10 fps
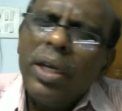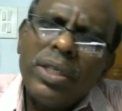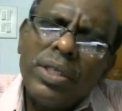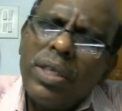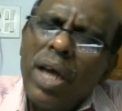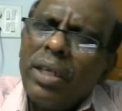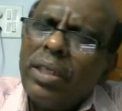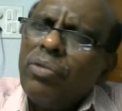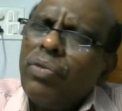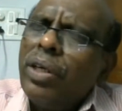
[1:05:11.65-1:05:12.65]
he sat
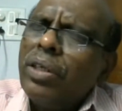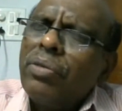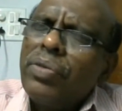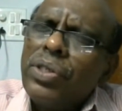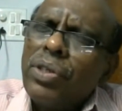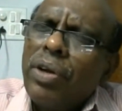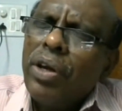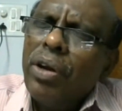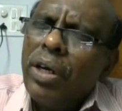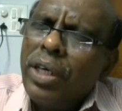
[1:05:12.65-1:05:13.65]
in front of his
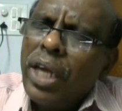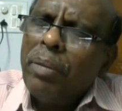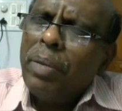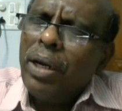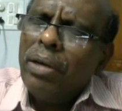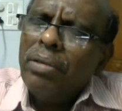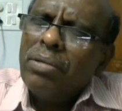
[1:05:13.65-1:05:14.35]
regular table,